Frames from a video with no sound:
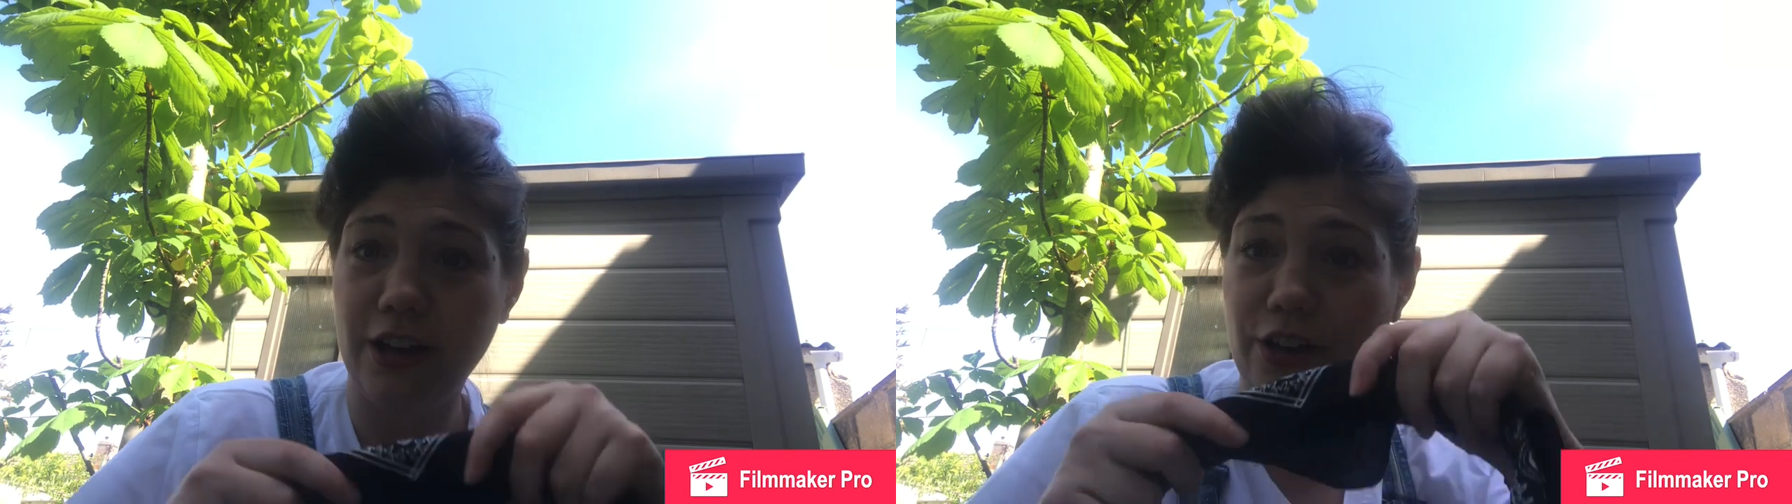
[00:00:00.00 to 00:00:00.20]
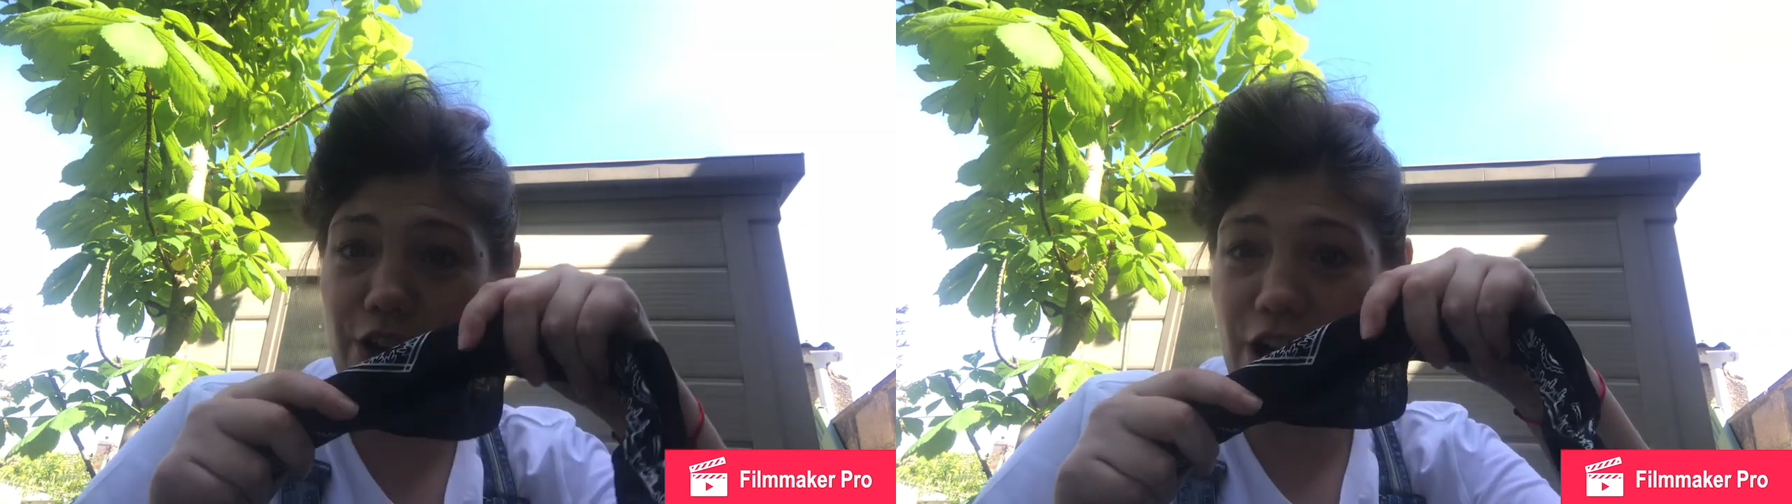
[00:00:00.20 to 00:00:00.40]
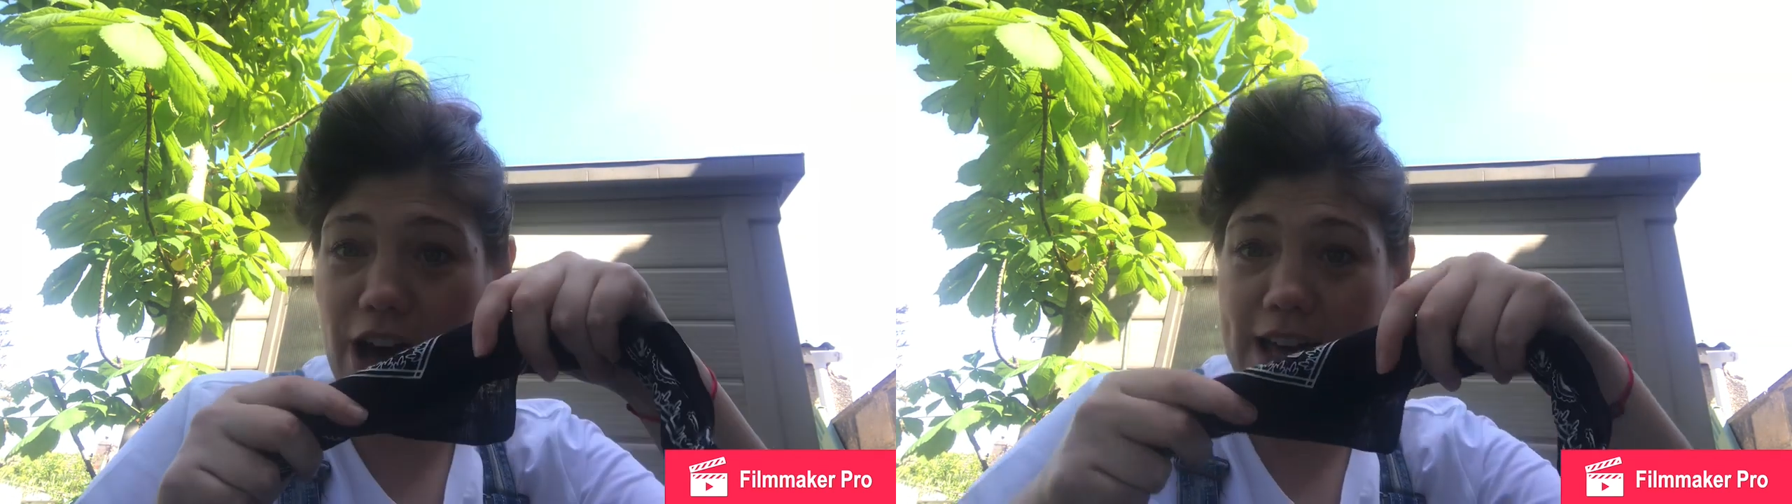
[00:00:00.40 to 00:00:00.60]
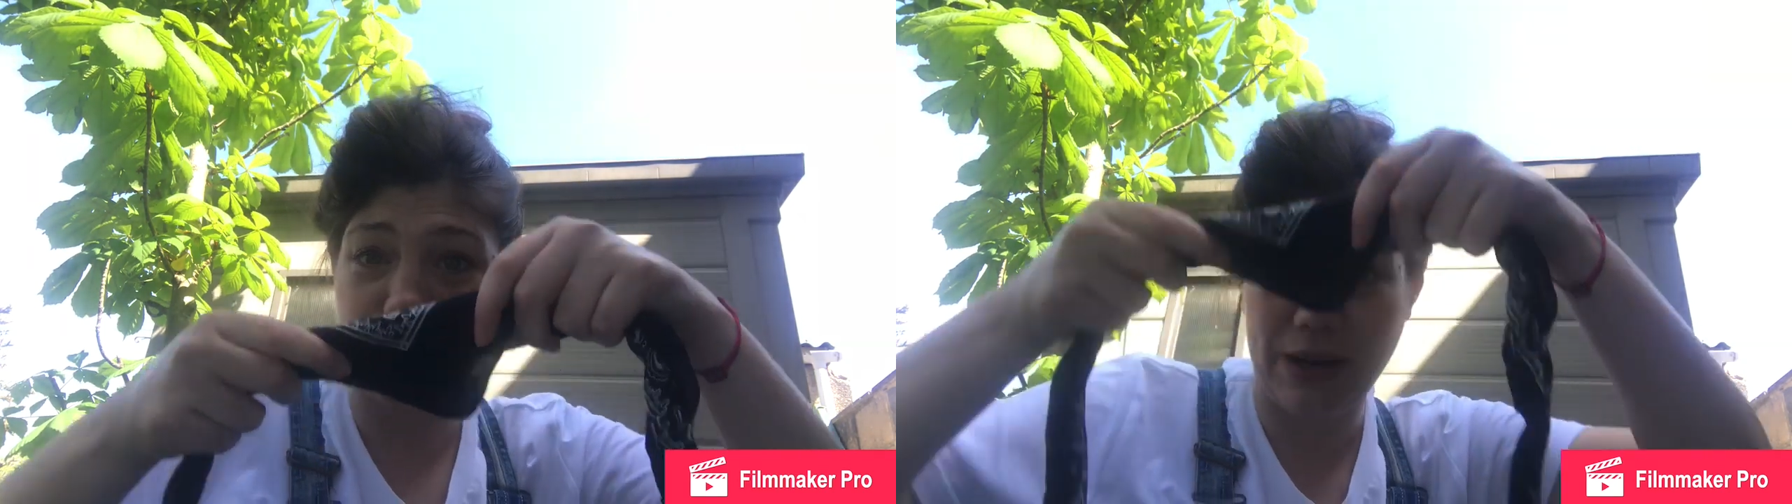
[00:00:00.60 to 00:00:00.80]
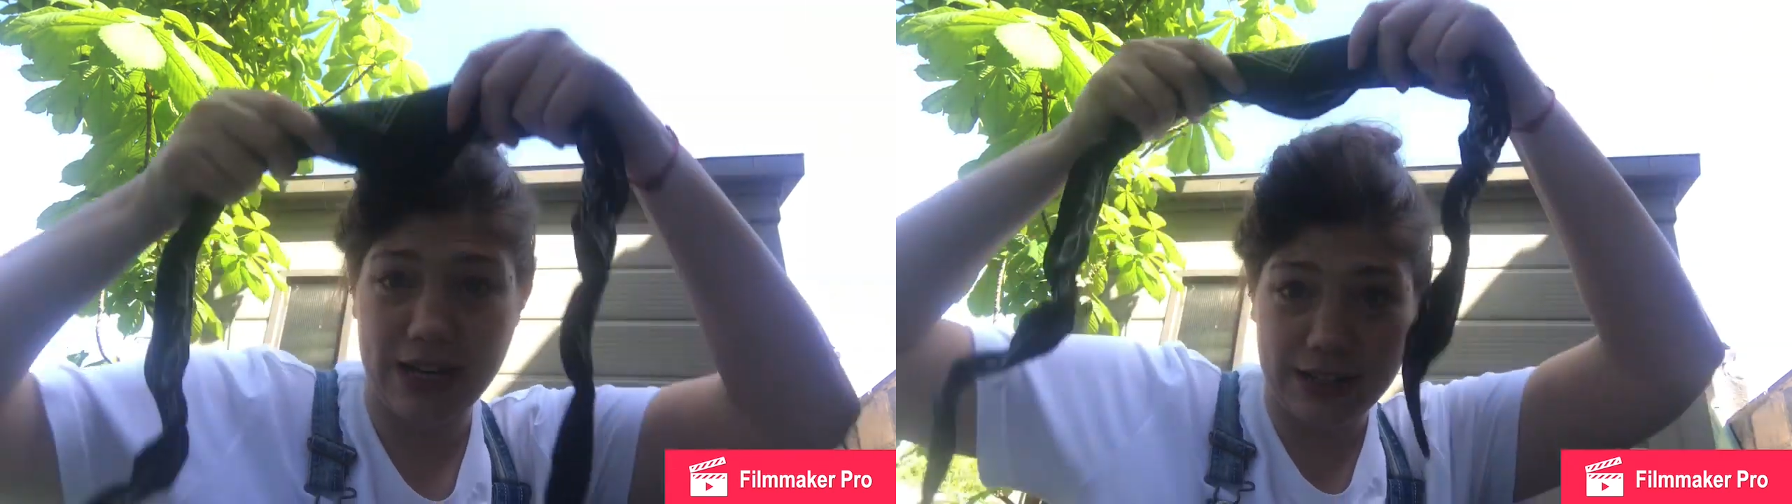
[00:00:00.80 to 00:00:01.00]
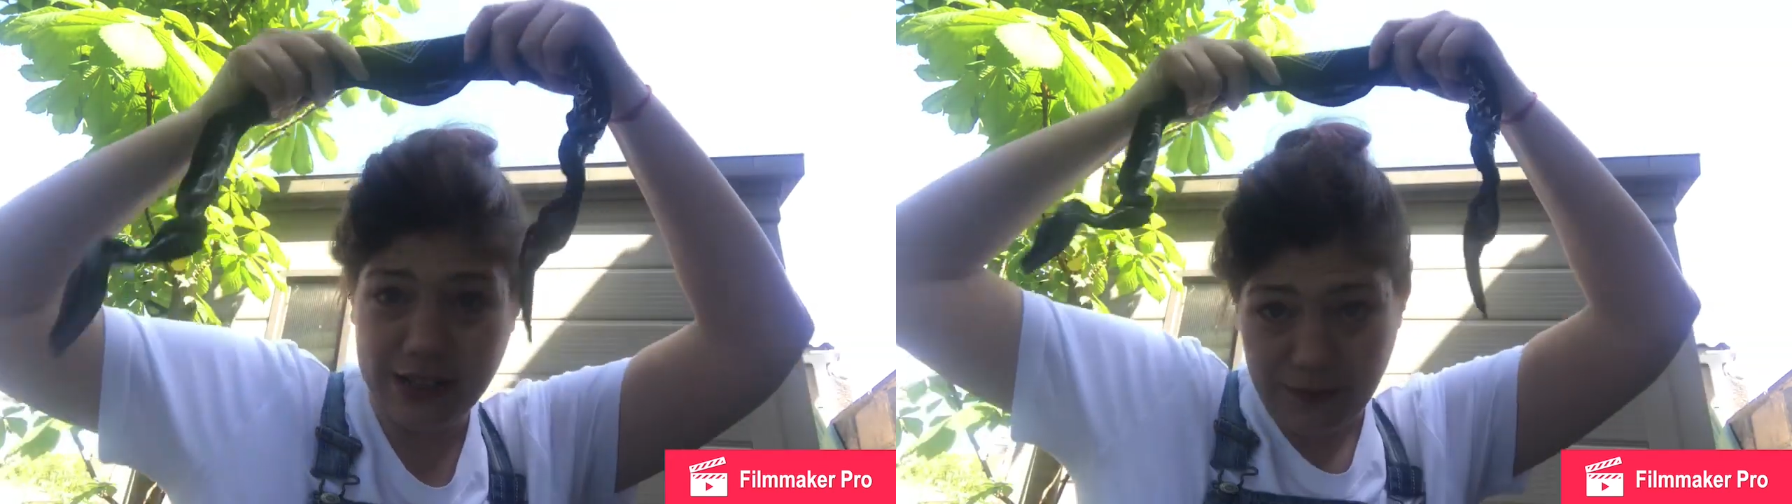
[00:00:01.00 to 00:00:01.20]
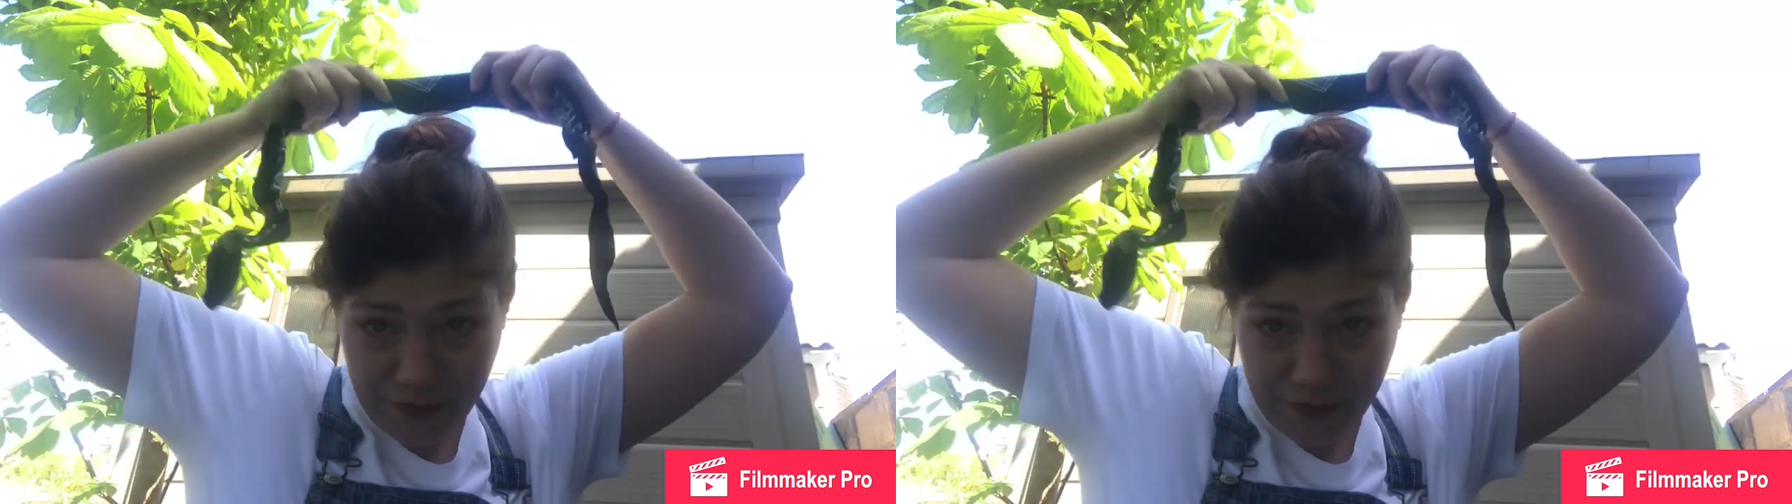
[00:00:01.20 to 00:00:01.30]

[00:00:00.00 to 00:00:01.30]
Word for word: got our headband,